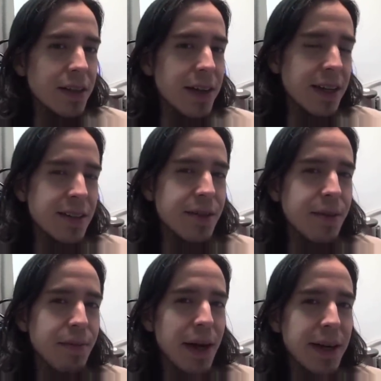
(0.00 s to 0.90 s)
that's
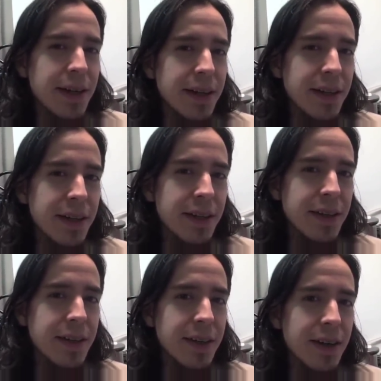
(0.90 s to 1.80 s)
my
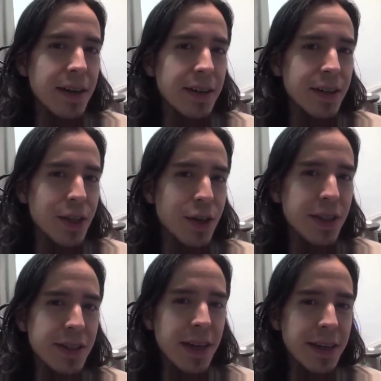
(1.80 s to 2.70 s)

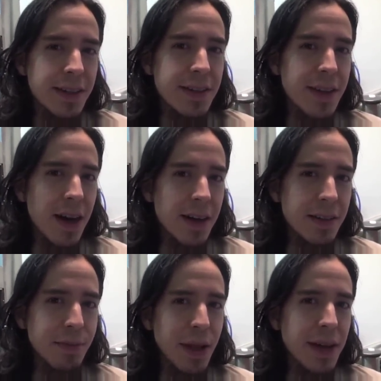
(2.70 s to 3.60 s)
30 seconds
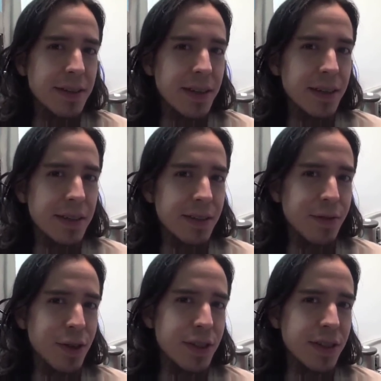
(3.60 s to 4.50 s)
on plastics
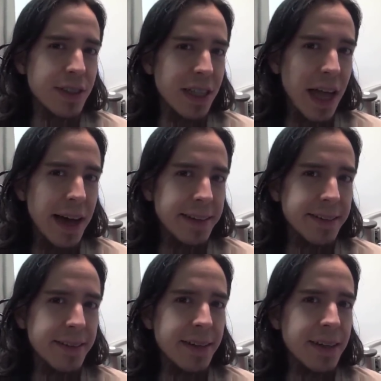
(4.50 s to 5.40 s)
versus
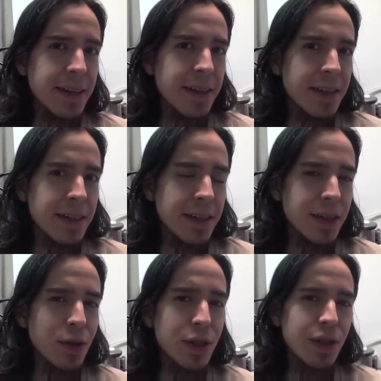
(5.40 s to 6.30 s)
glass.
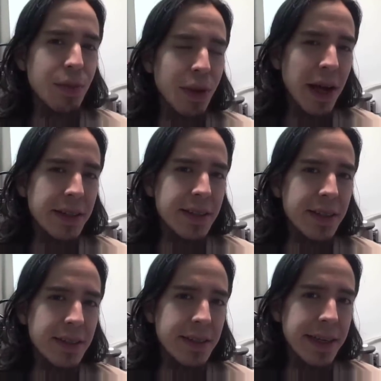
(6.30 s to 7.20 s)
Don't do the
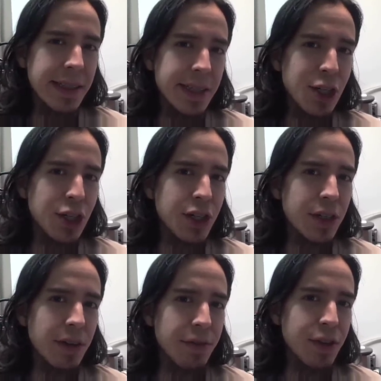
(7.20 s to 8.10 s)
plastics, they leach.
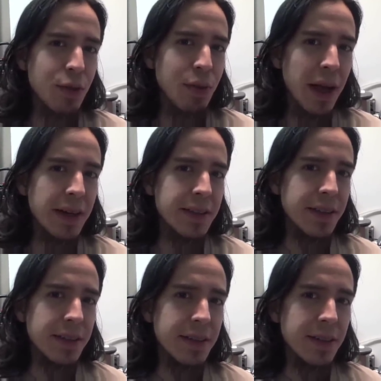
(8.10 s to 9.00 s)
If you do
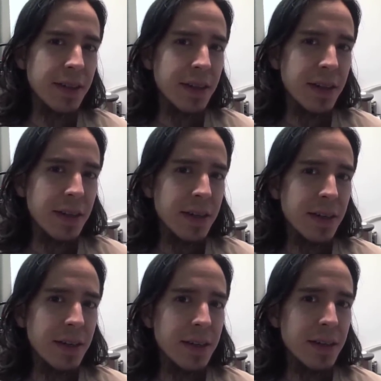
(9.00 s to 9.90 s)
plastics,
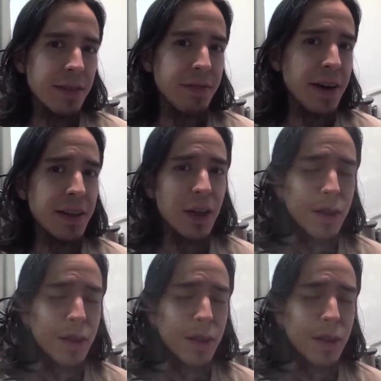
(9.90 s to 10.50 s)
find an